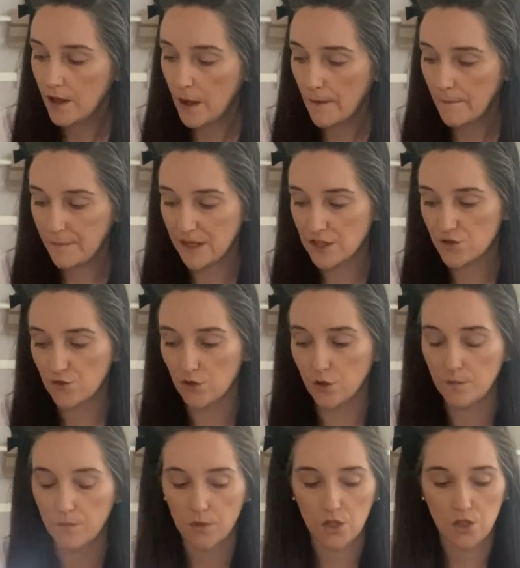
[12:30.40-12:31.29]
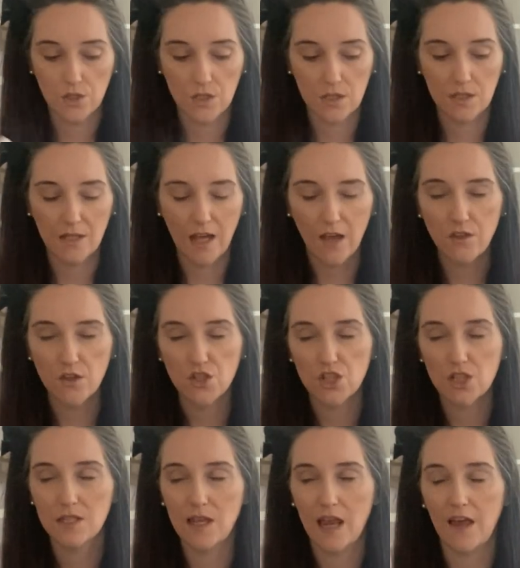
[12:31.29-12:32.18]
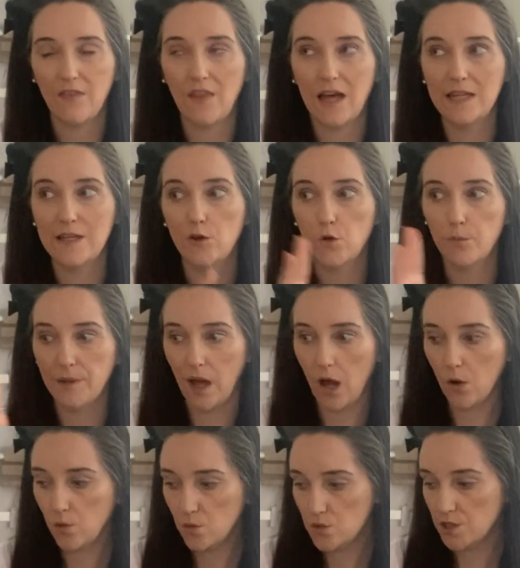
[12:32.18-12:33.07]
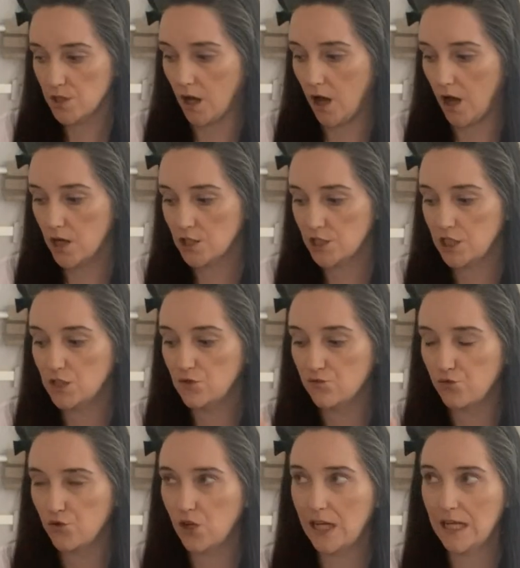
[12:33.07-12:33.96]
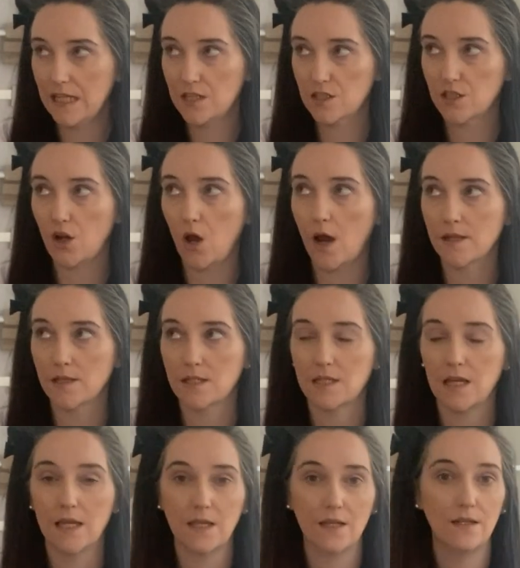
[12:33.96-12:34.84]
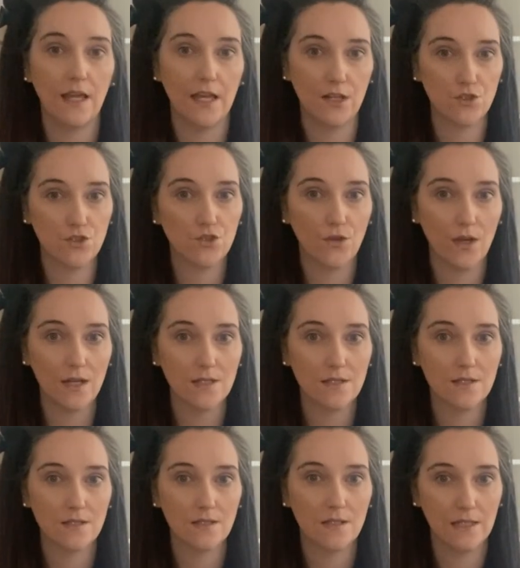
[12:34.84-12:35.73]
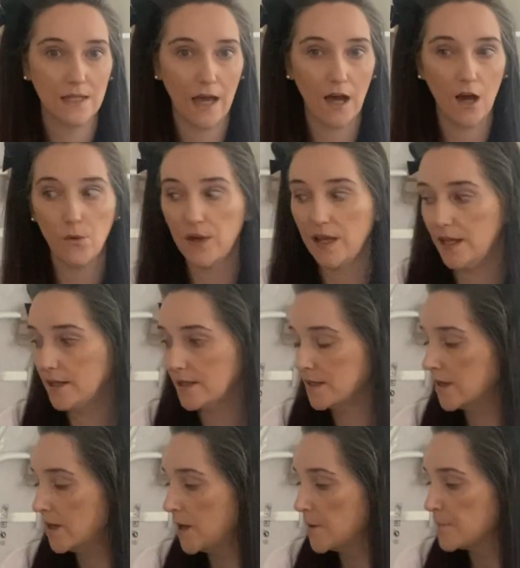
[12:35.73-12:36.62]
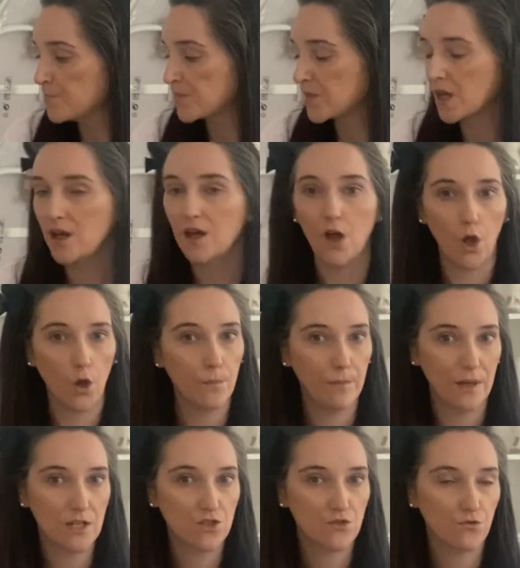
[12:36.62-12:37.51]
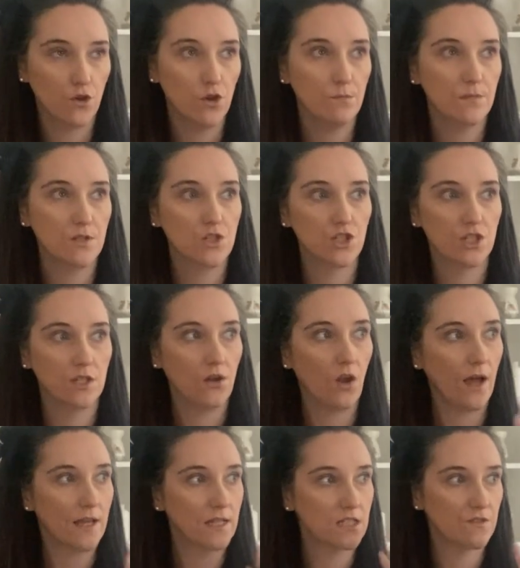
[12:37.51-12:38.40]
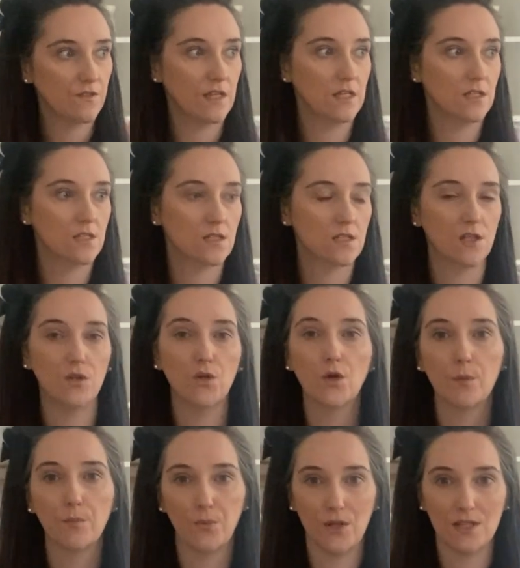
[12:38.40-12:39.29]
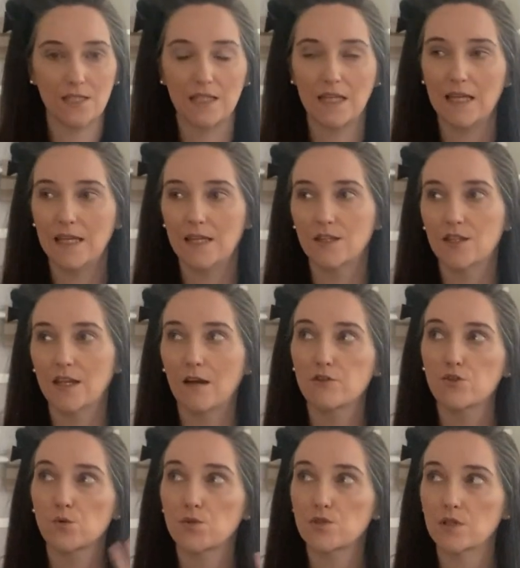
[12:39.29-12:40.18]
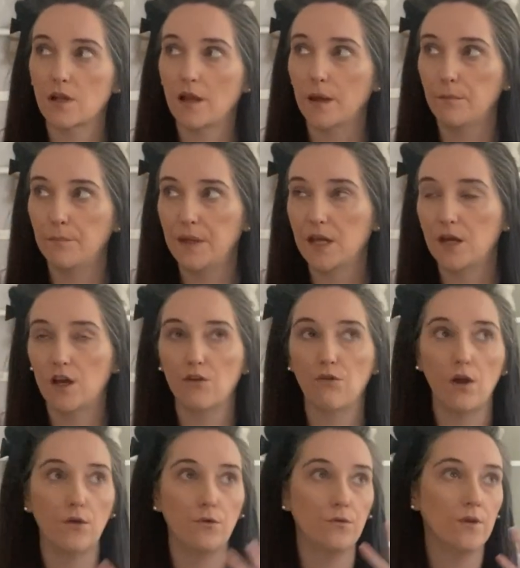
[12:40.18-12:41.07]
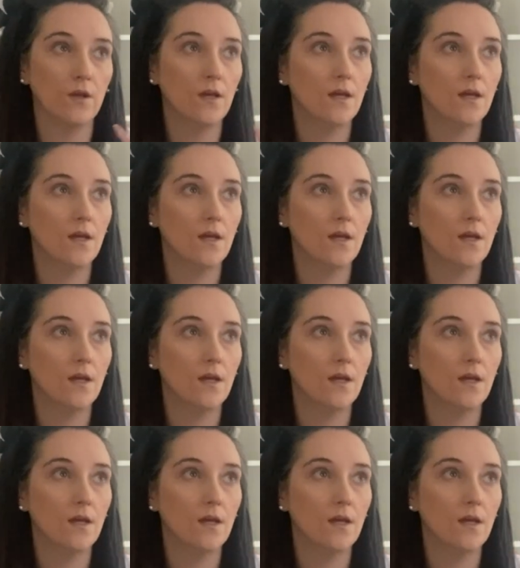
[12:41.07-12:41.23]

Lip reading: bedroom, because now that she's getting that little bit older, she's really starting to take an interest now in her bedroom, and she likes things to look pretty, and now she wants to like pick her own